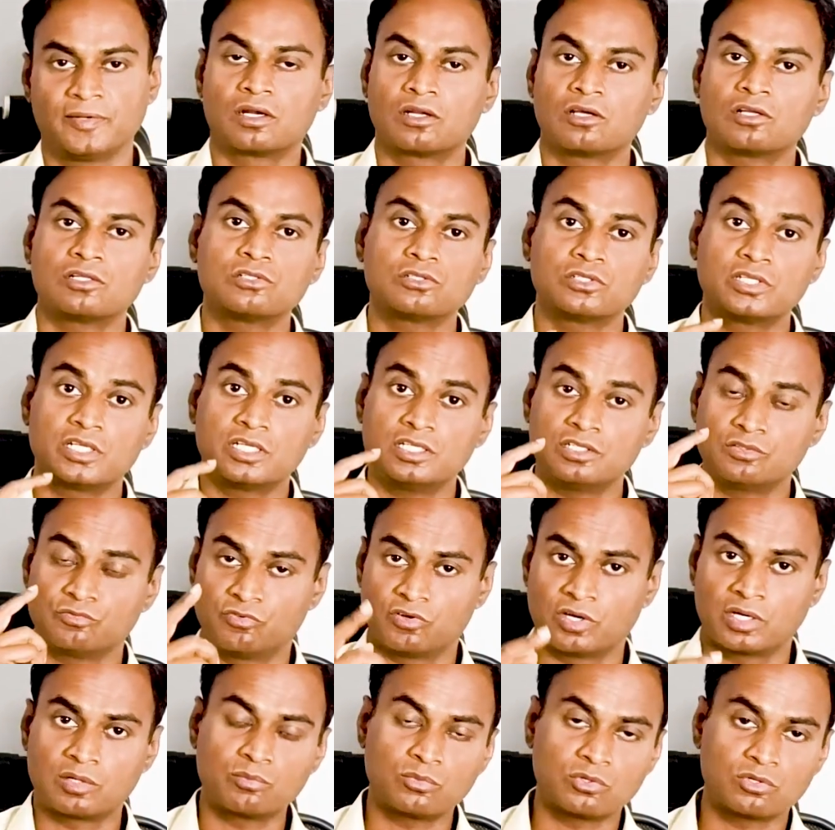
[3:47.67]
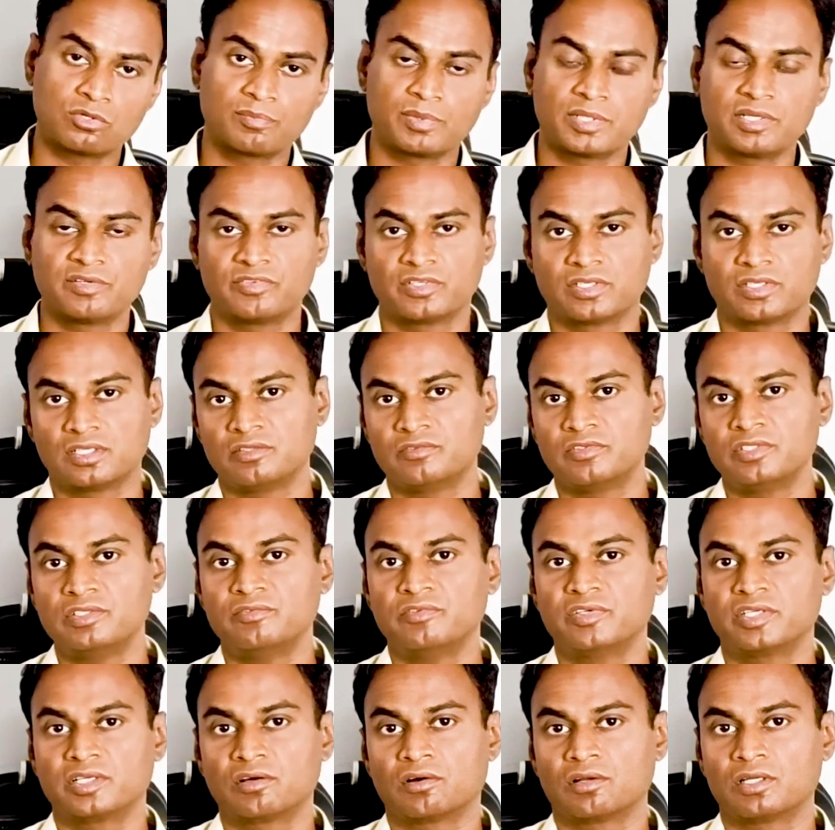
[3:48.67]
And also there is one more peripheral vein.
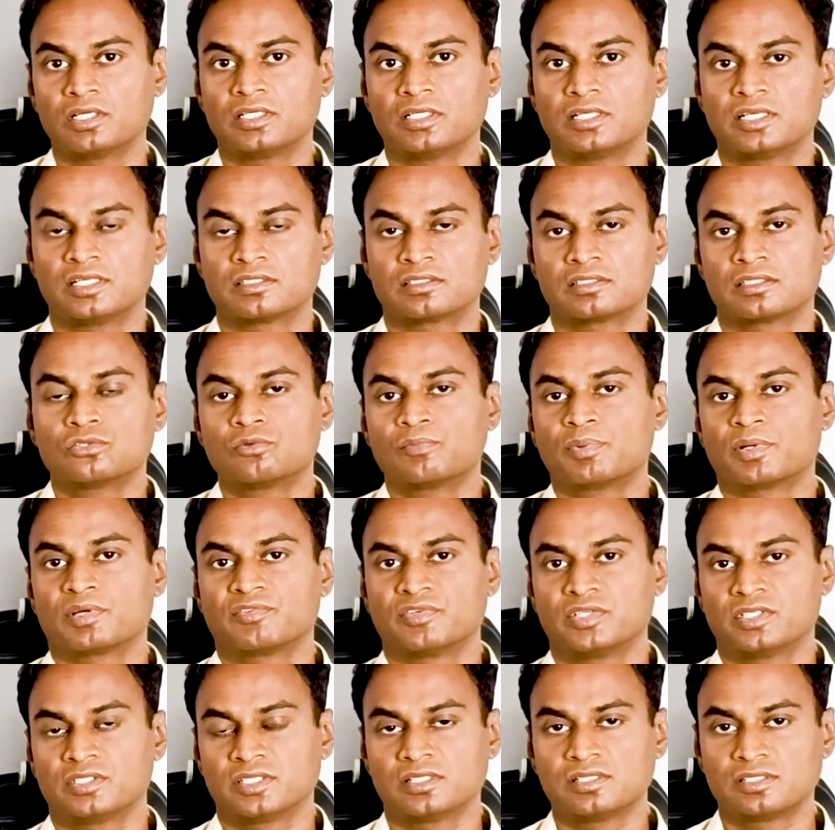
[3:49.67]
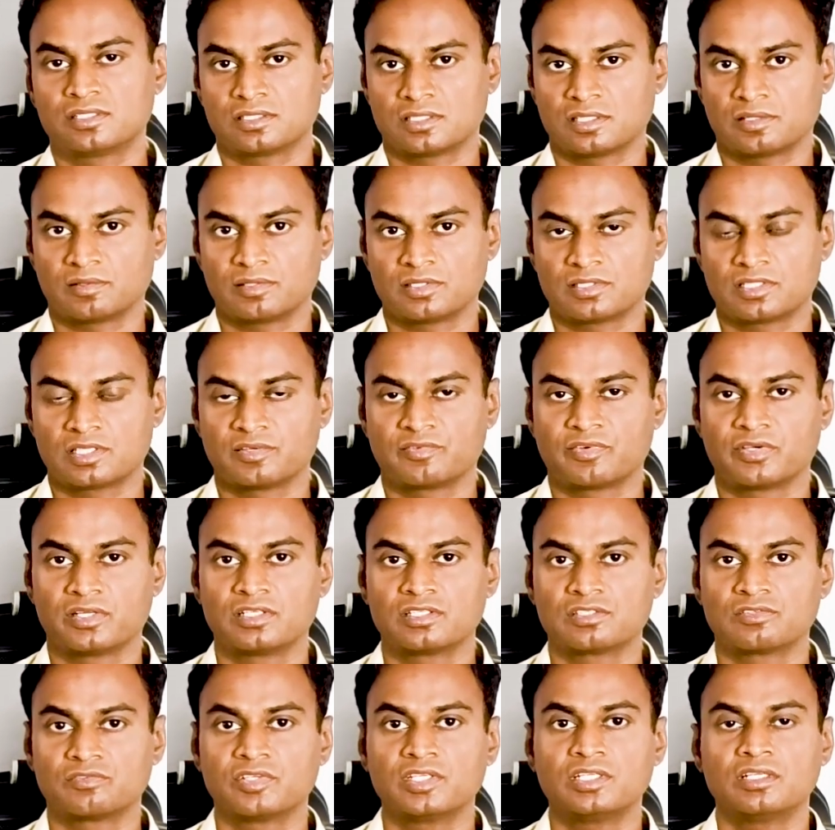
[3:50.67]
We call it as superficial
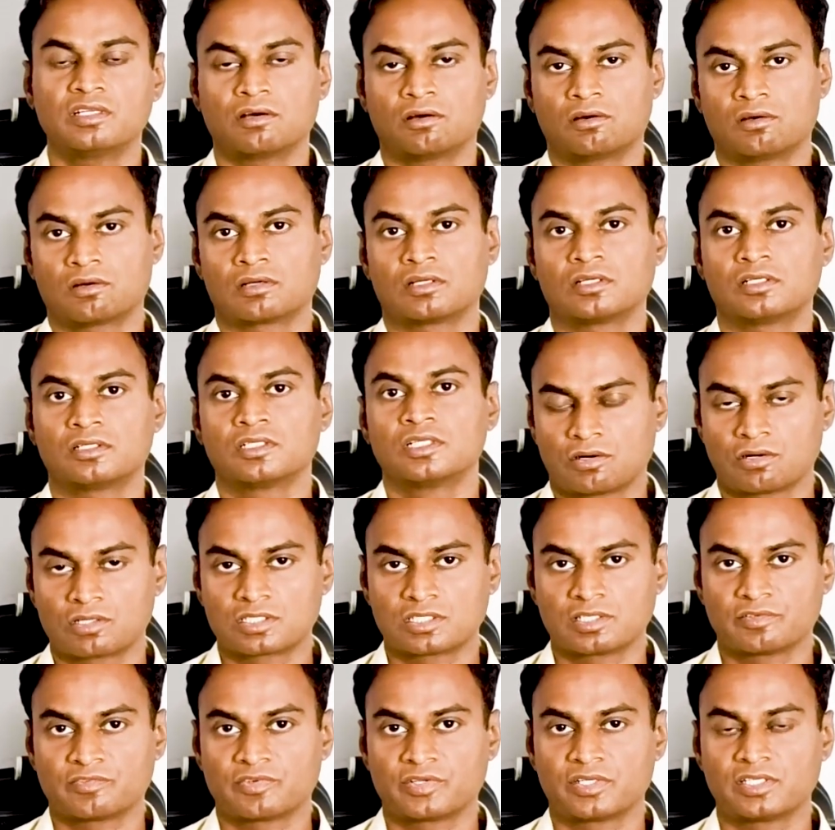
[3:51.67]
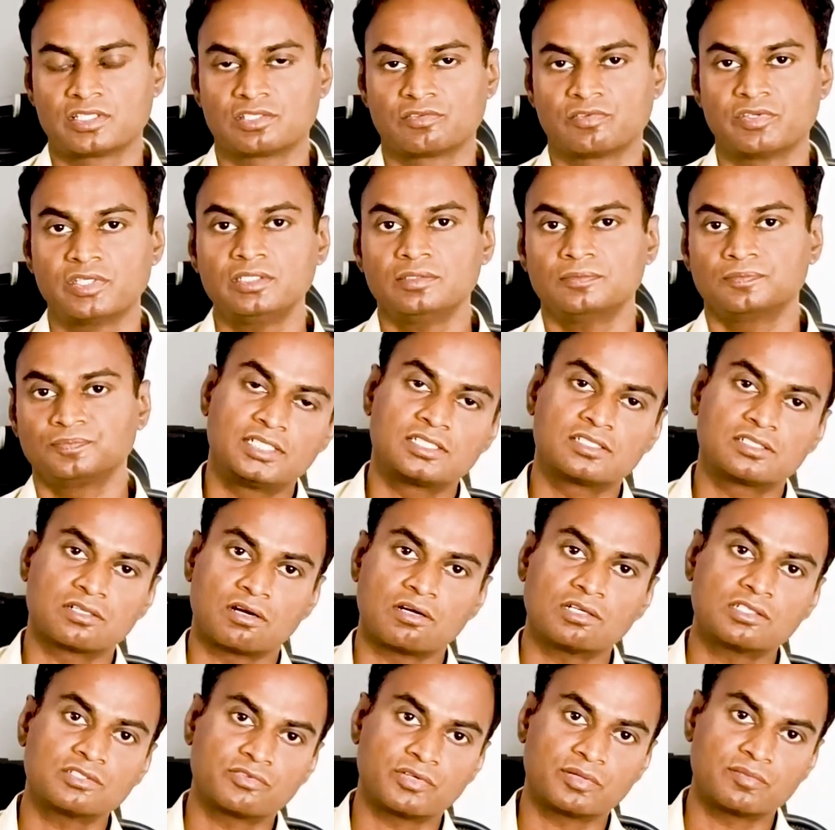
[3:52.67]
saphenous vein or short saphenous vein. It
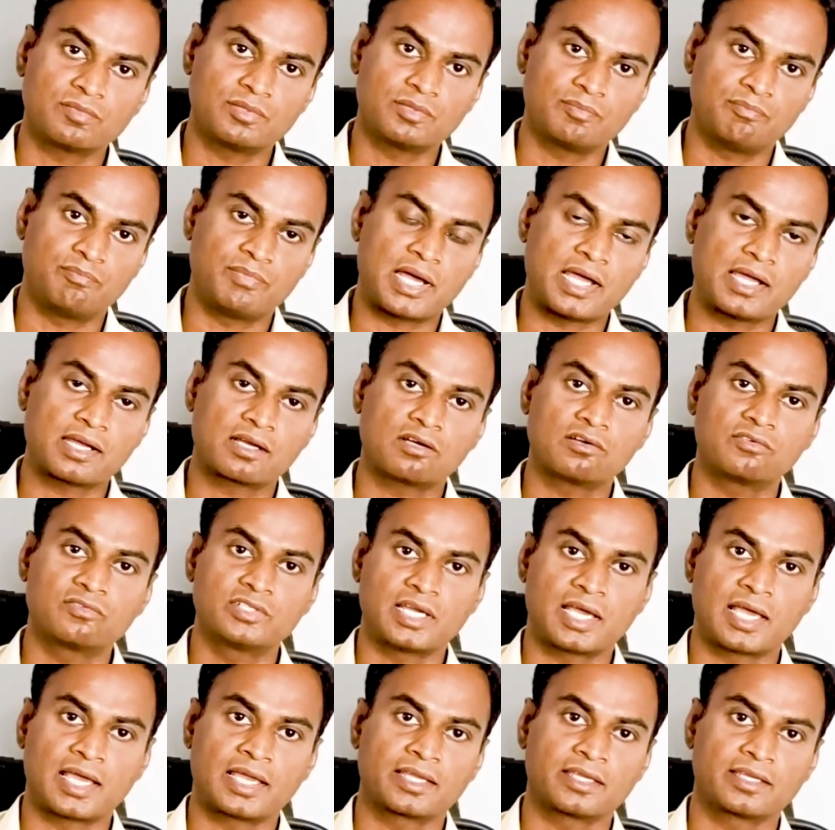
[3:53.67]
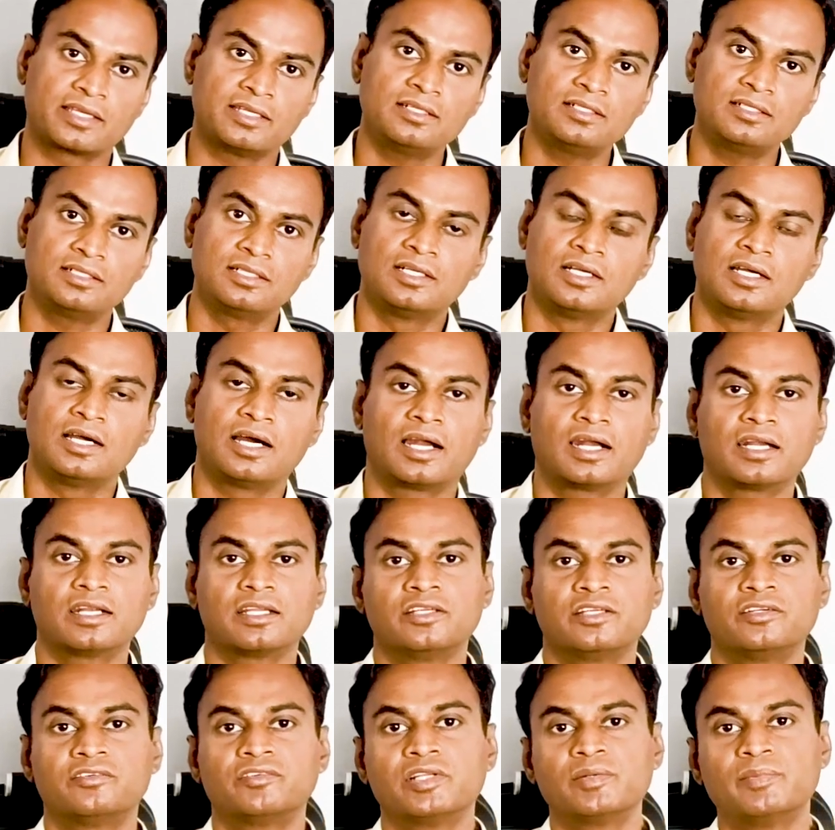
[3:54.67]
starts from the back of the ankle and
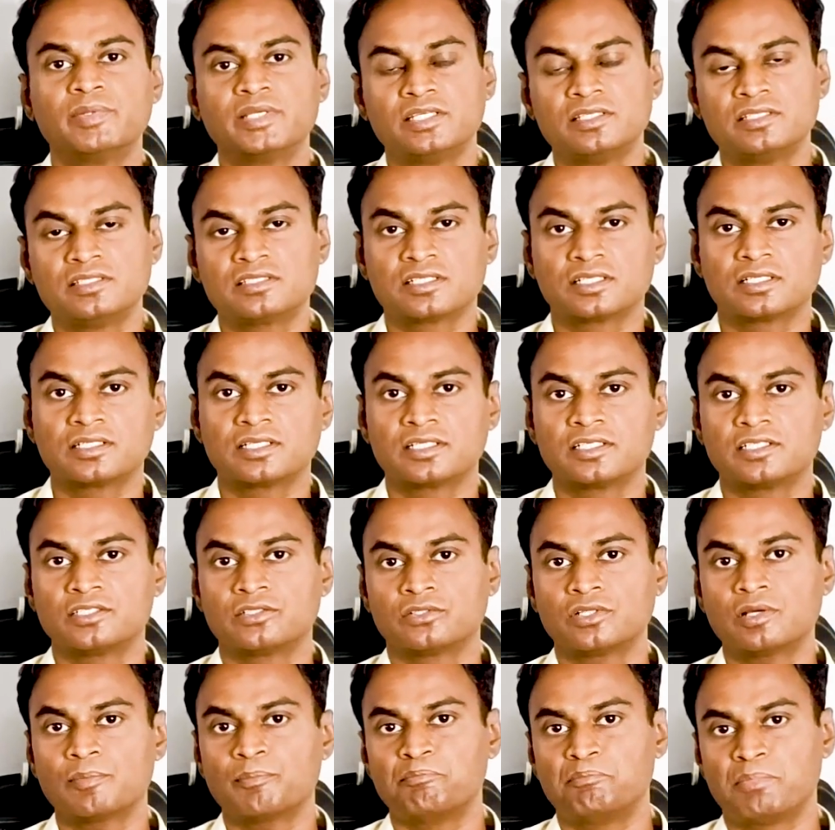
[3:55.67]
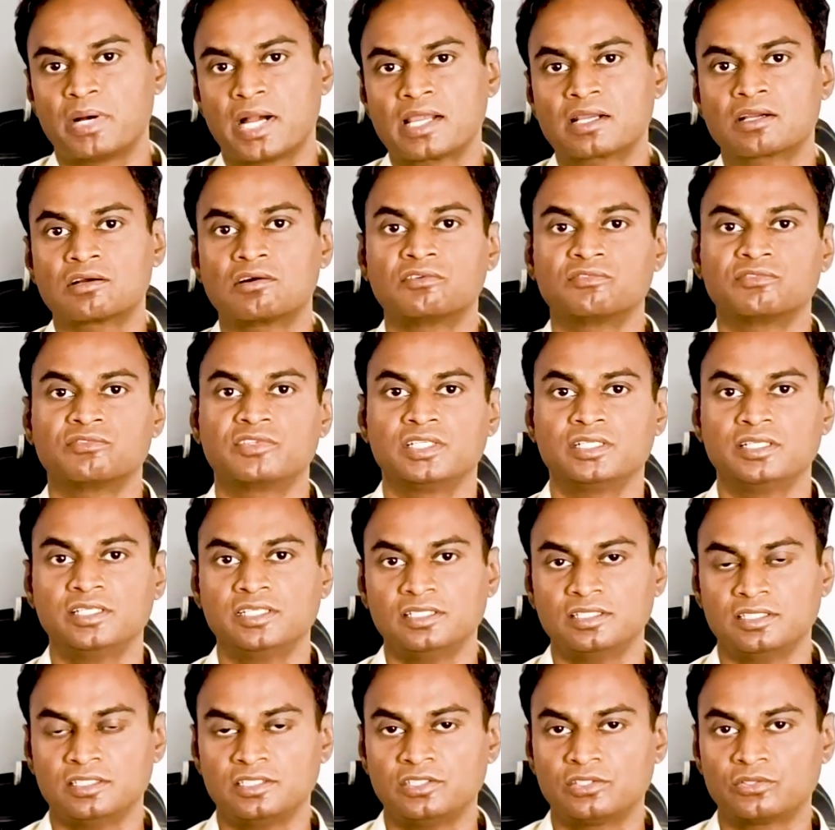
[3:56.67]
it will be inserted into the back of the
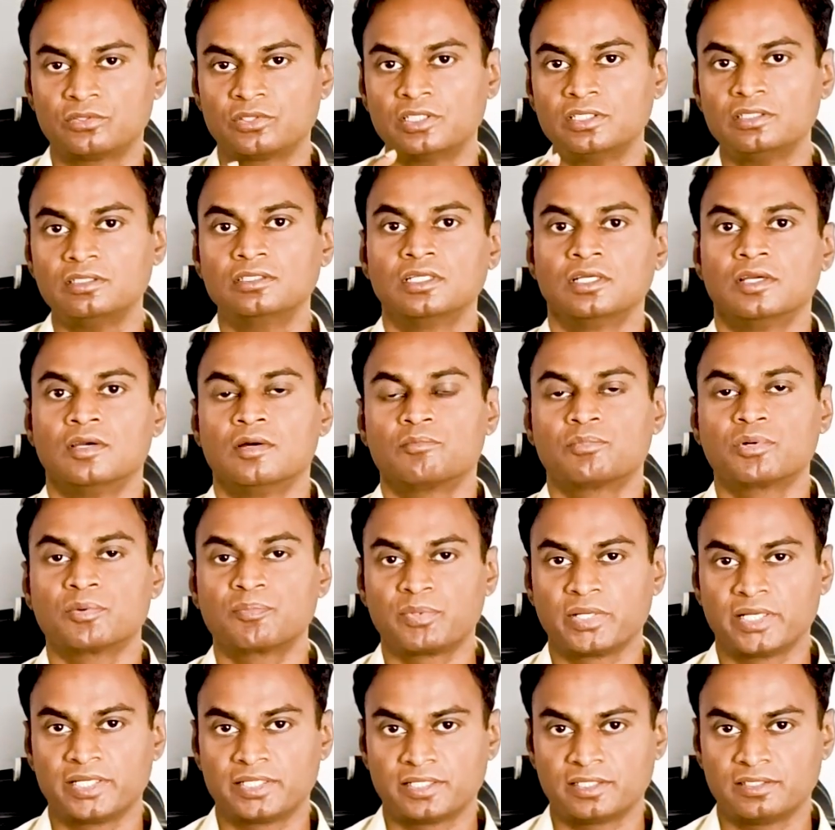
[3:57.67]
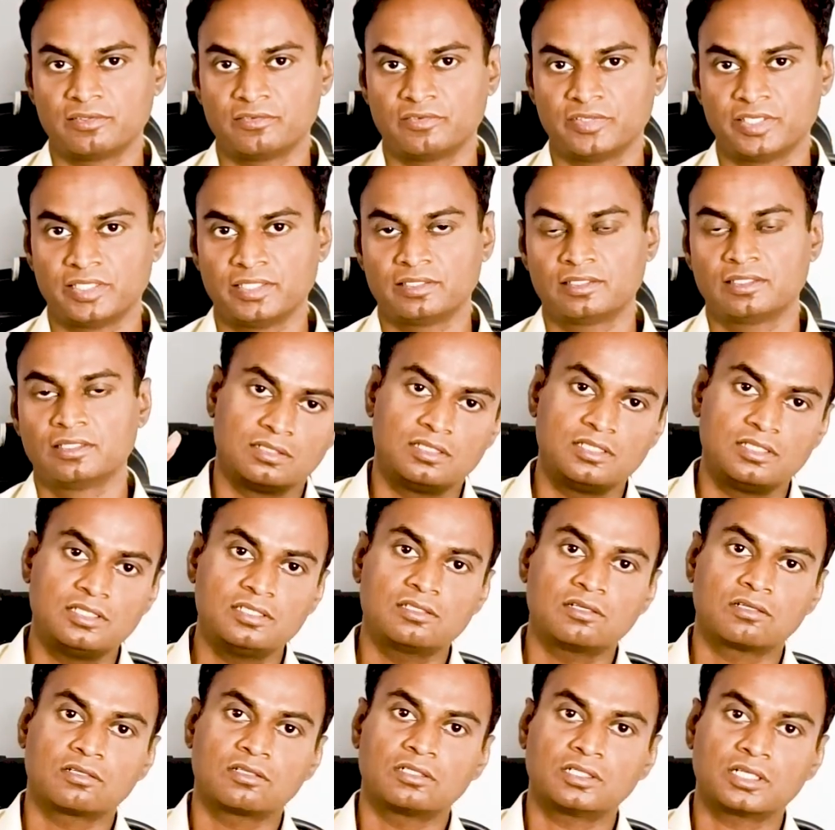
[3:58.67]
knee into the popliteal vein. These
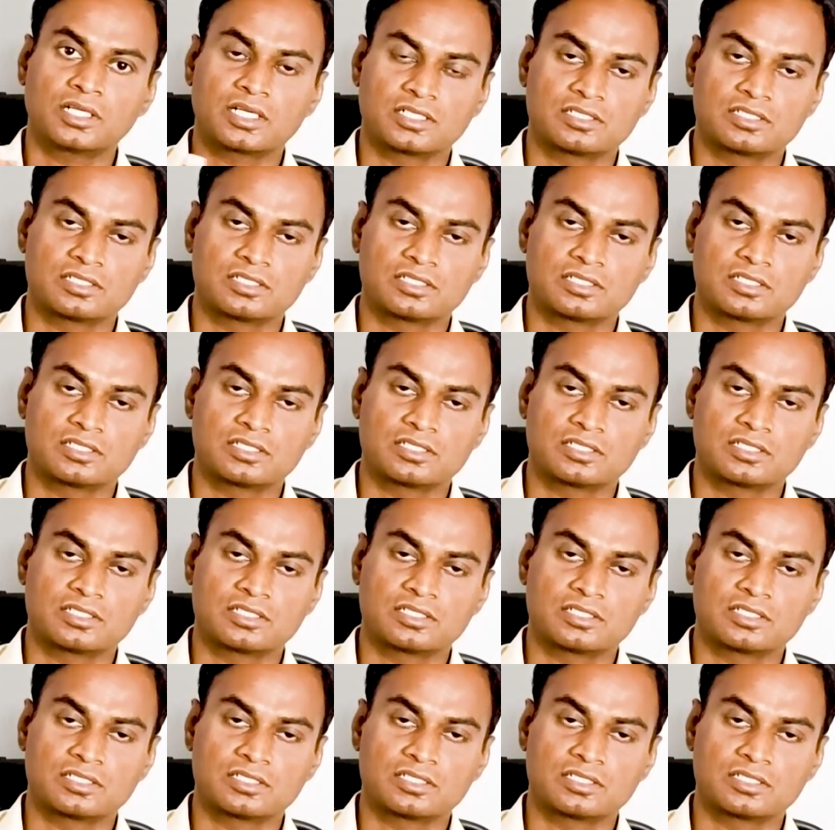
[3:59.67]
are the